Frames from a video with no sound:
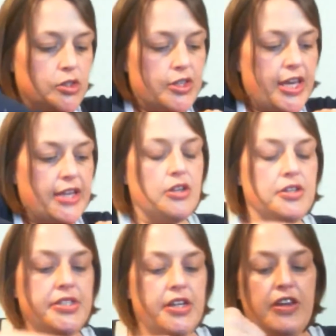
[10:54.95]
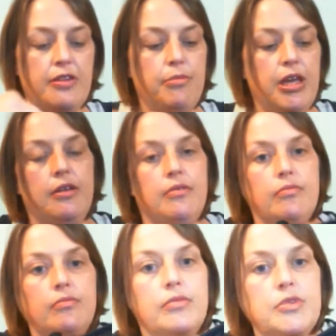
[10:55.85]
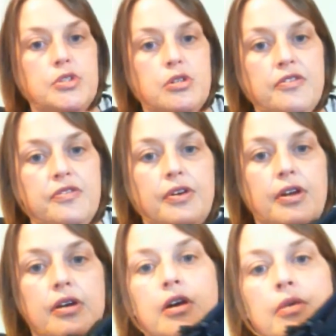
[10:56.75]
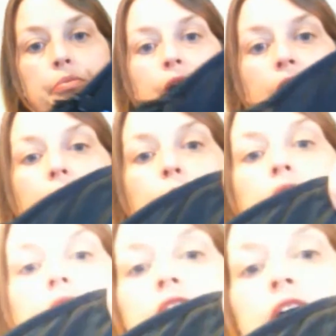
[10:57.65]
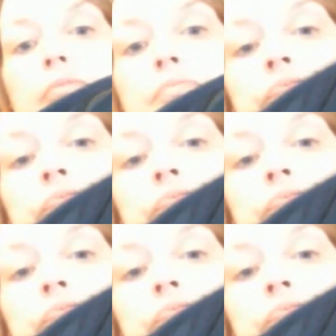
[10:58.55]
So that's all the stuff out the main sort of compartment of it.